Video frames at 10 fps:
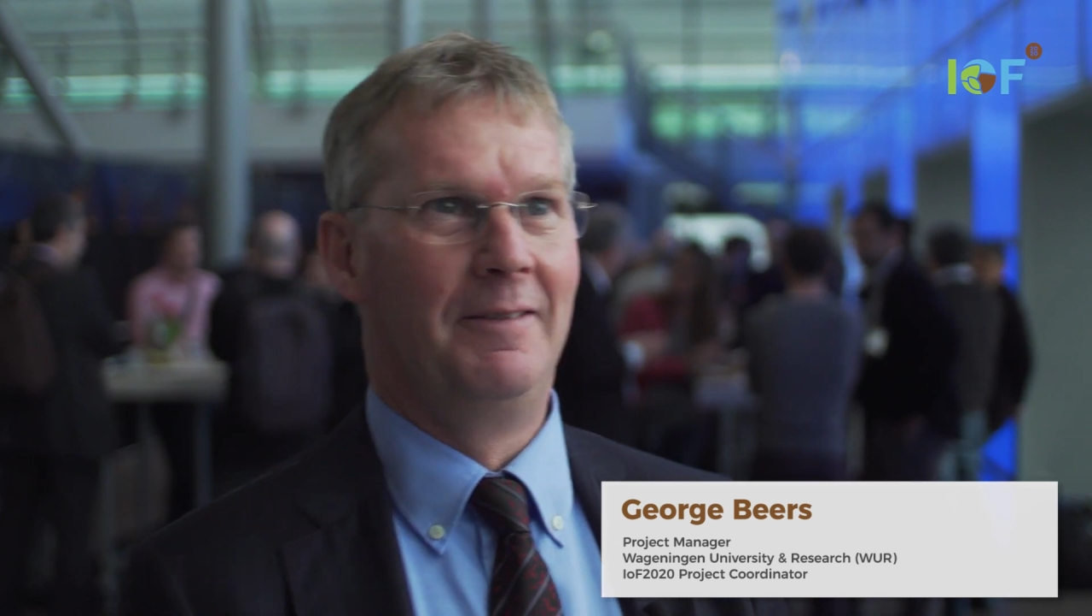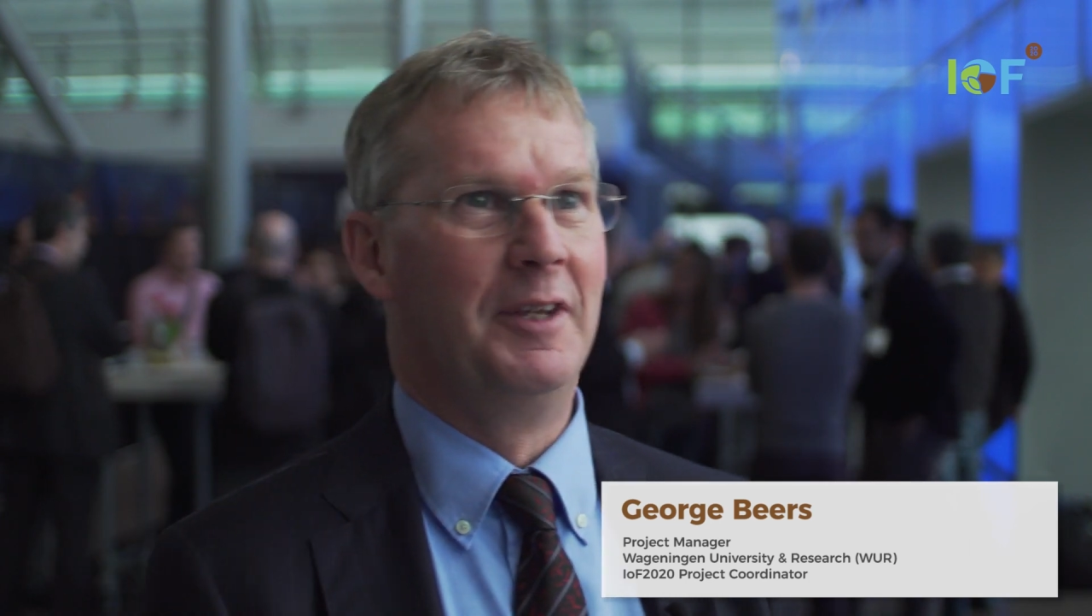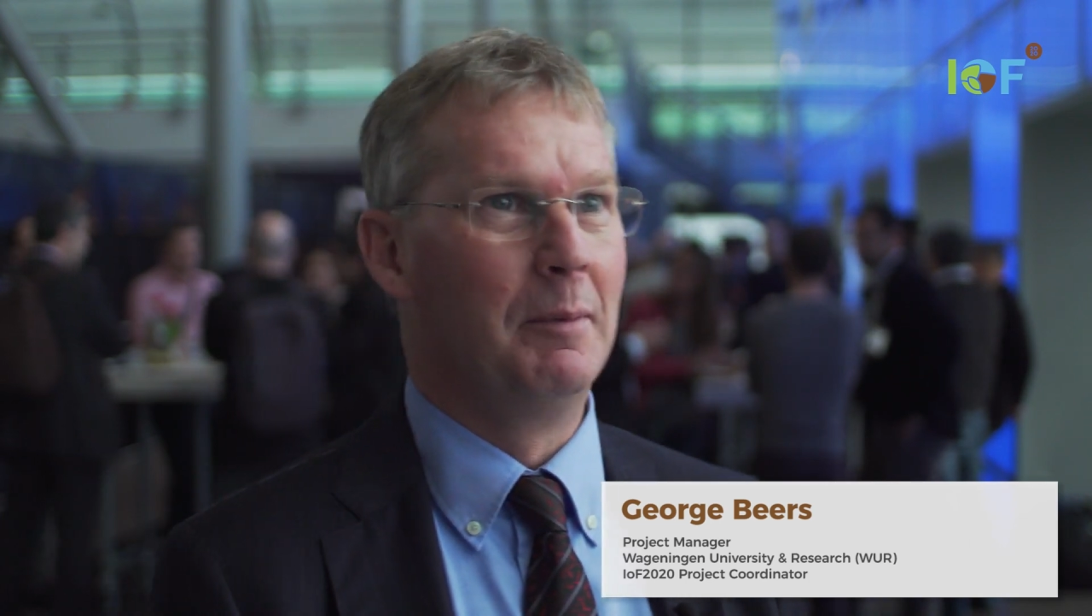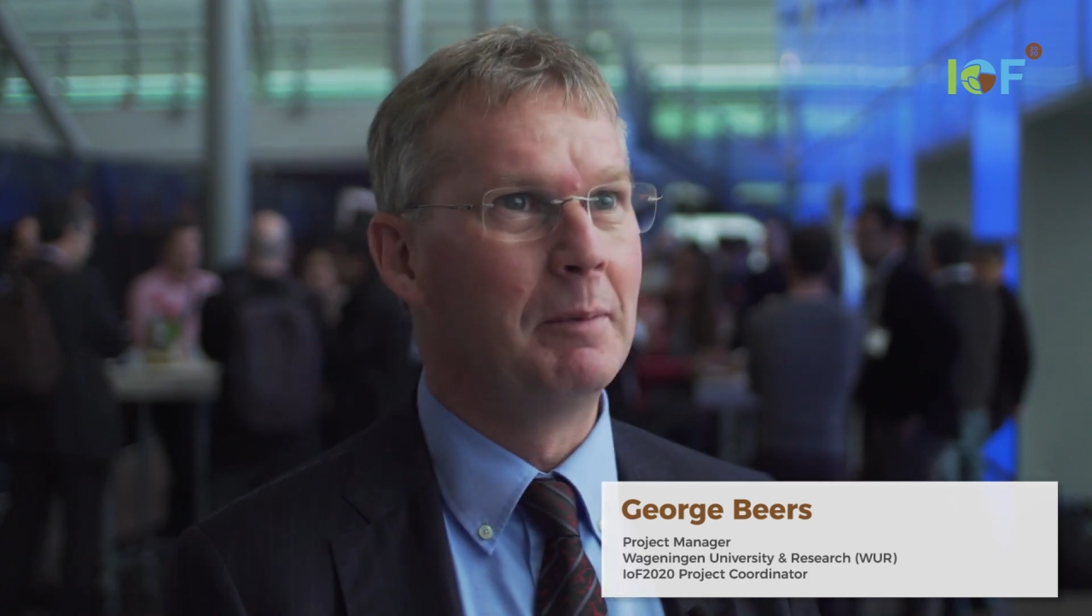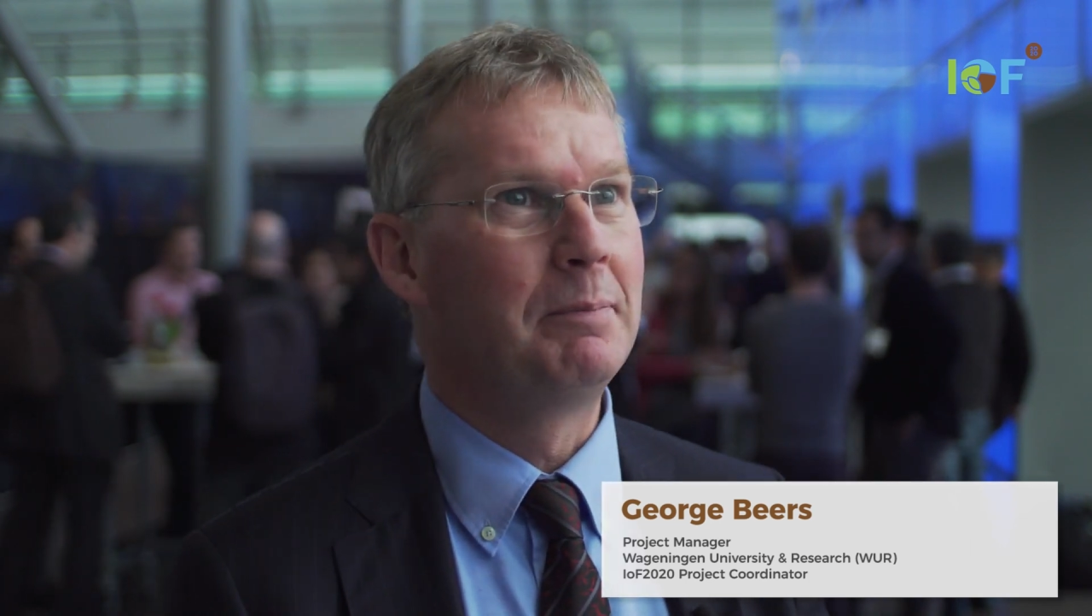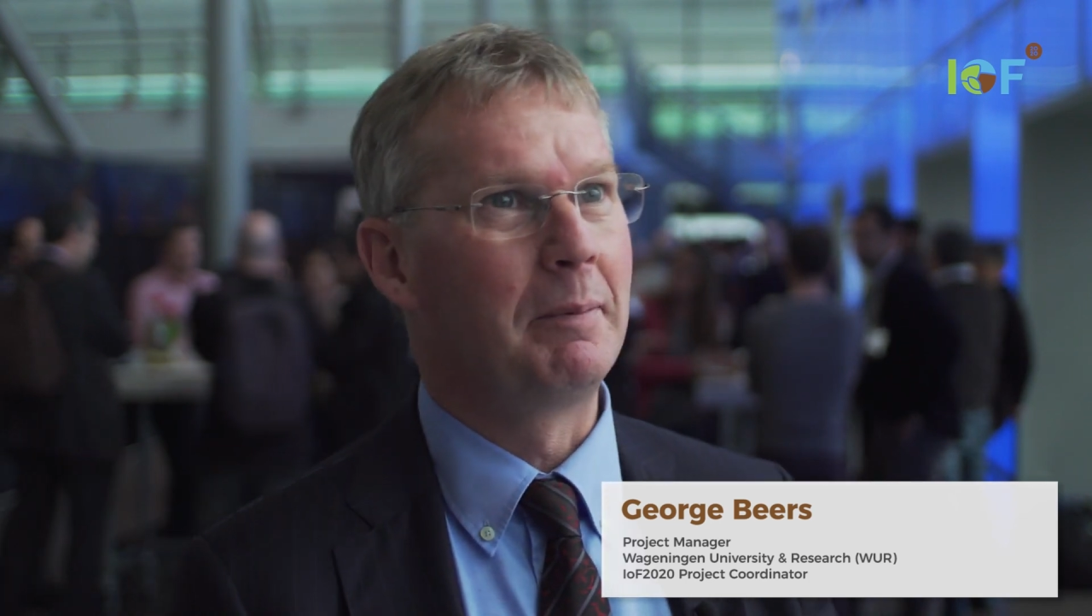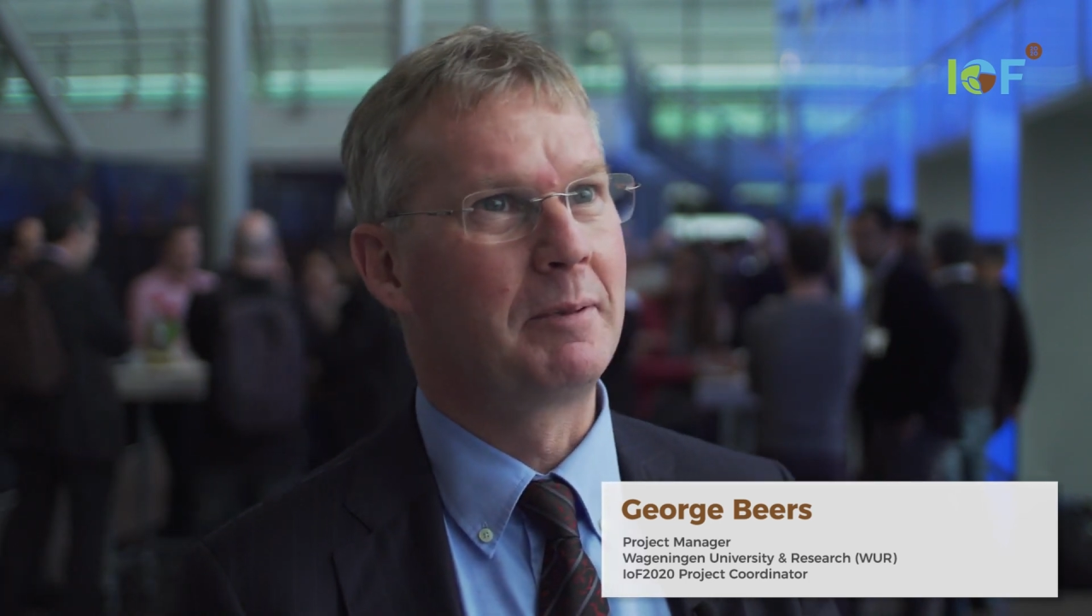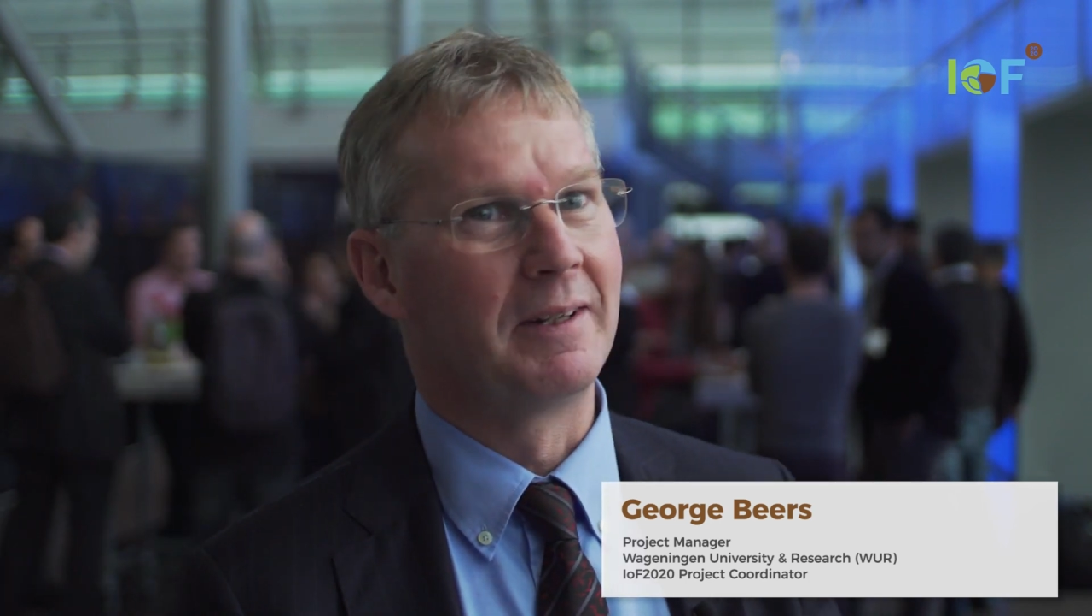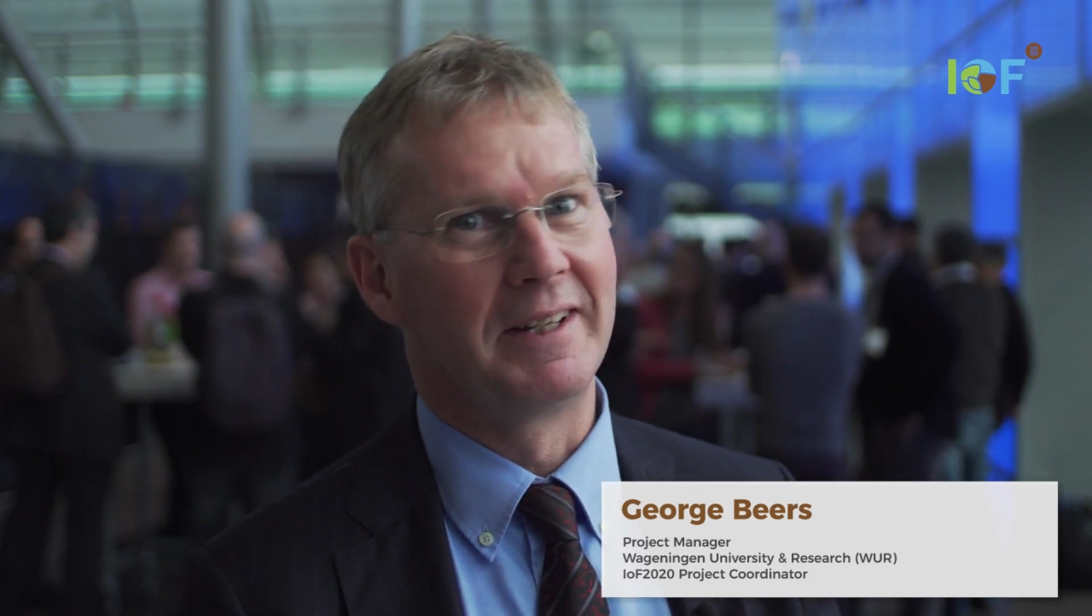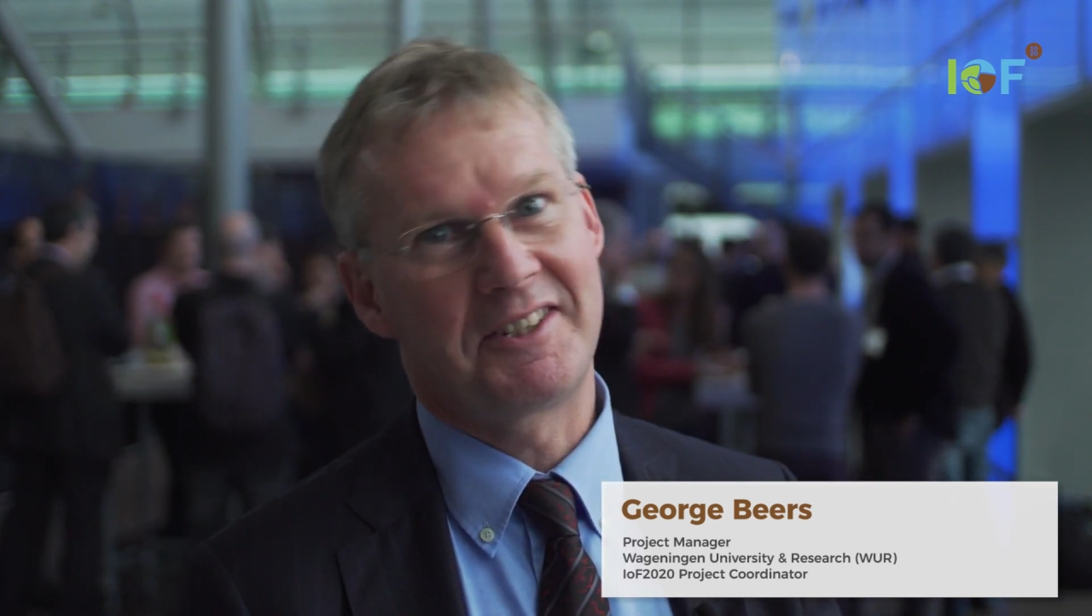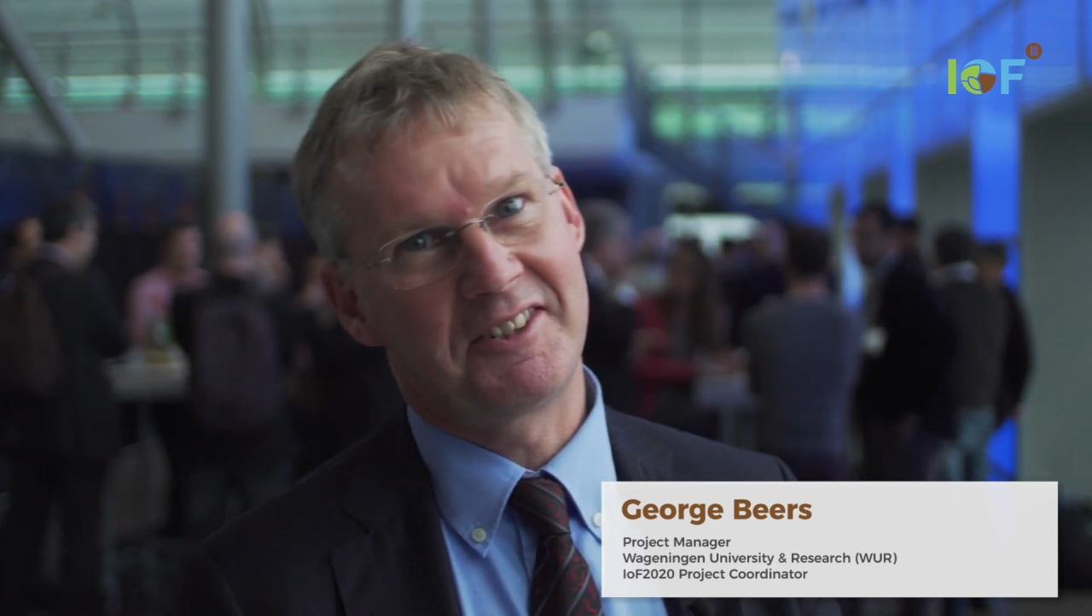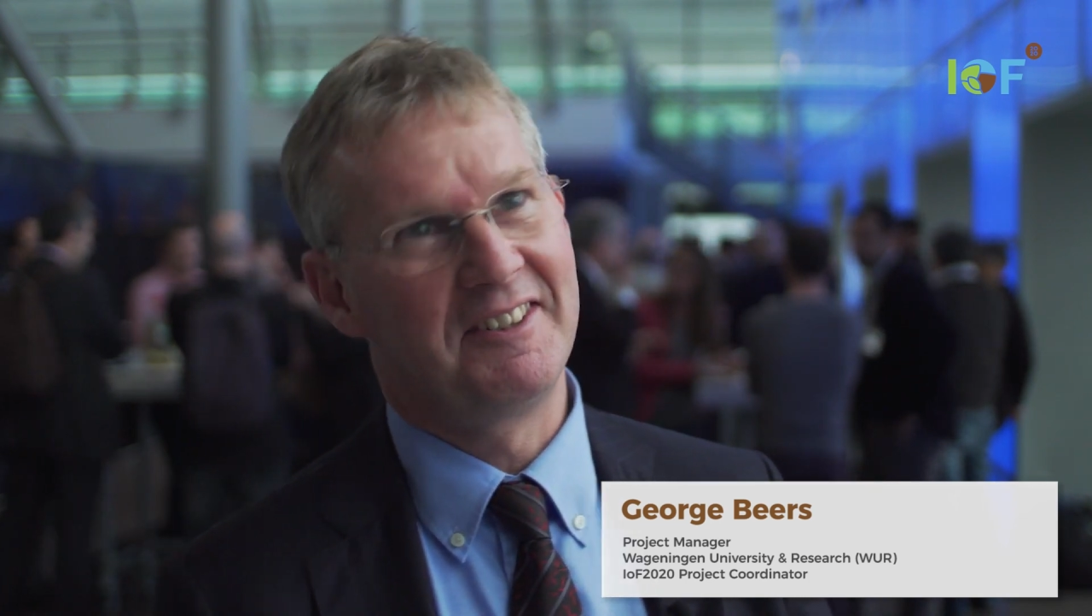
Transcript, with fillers: double population,